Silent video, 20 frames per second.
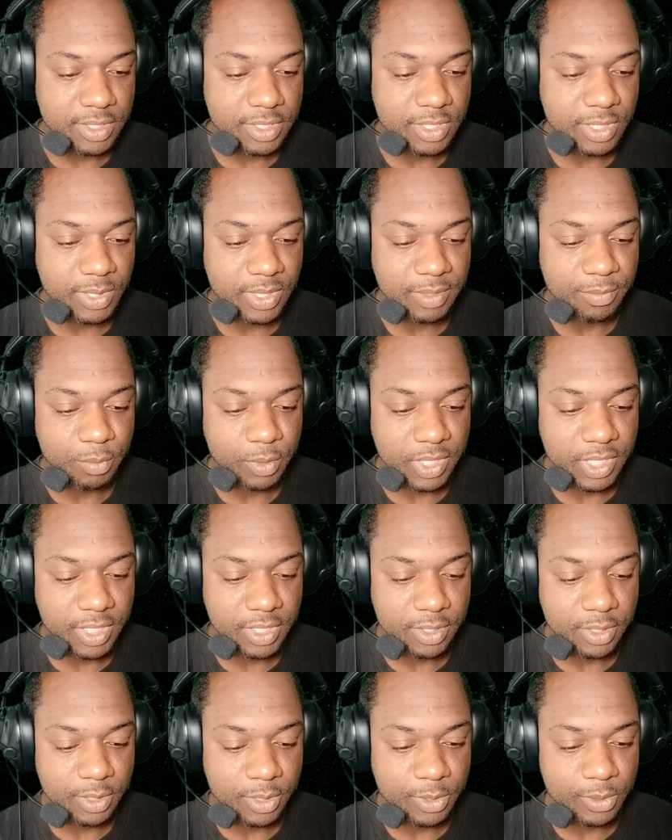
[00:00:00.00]
So if we
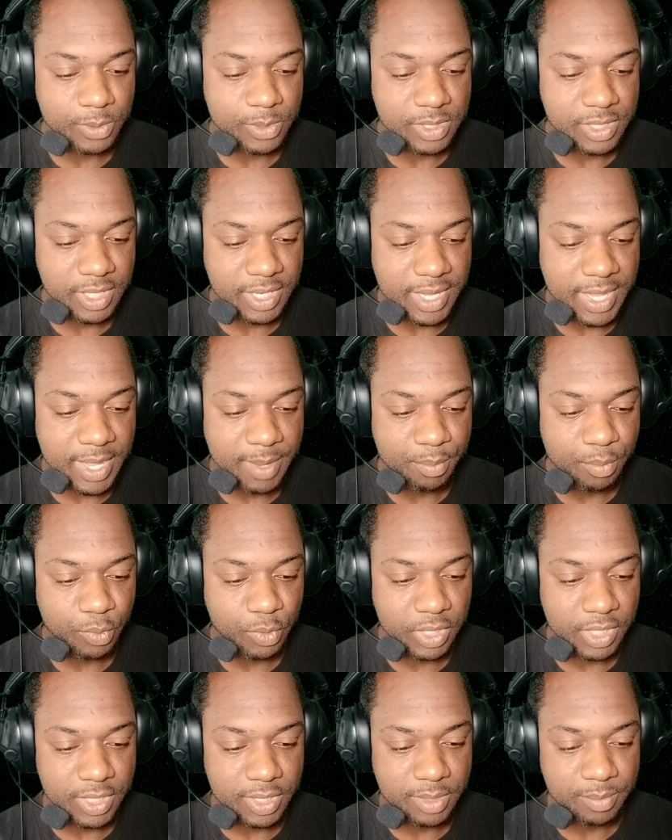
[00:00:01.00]
can close the gap,
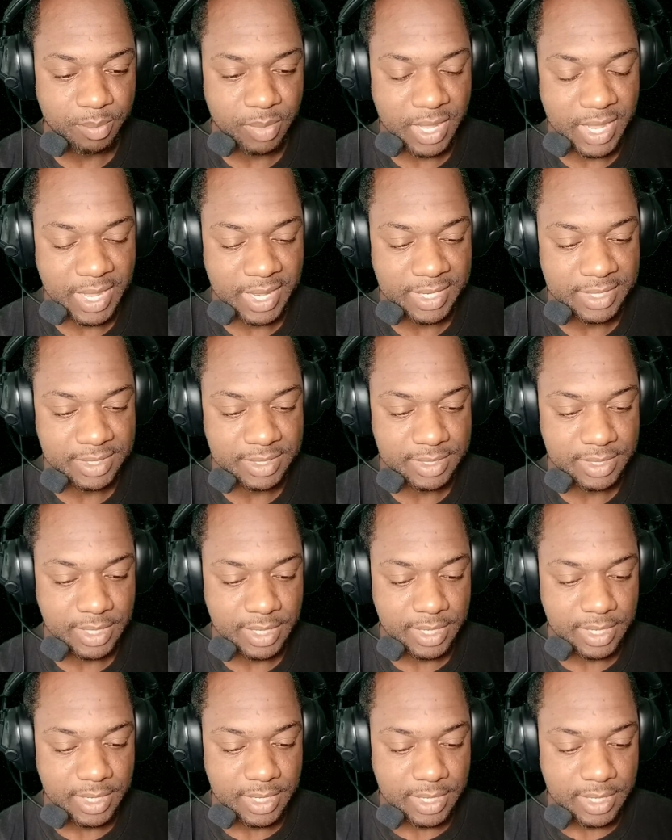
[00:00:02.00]
we could pass
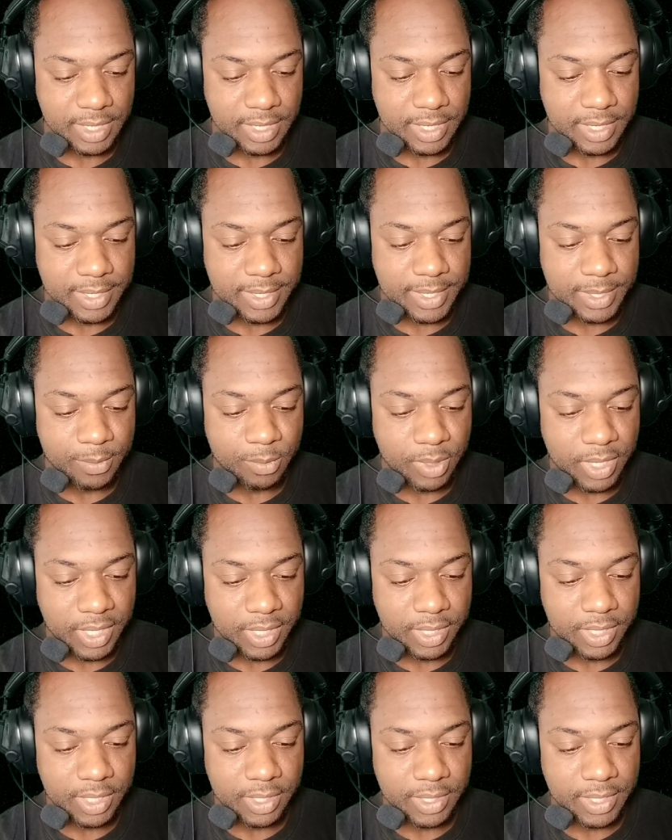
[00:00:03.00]
uh,
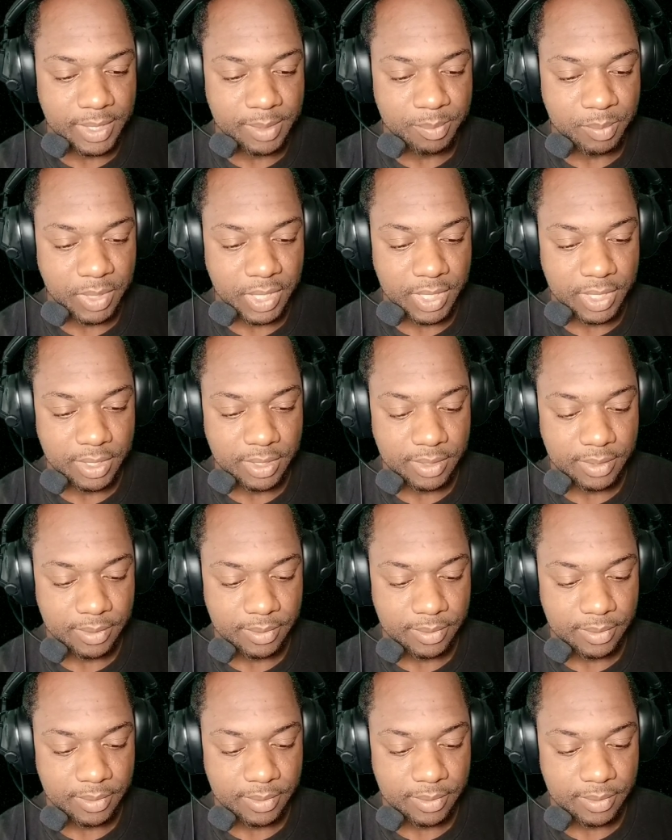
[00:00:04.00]
while they're in pit.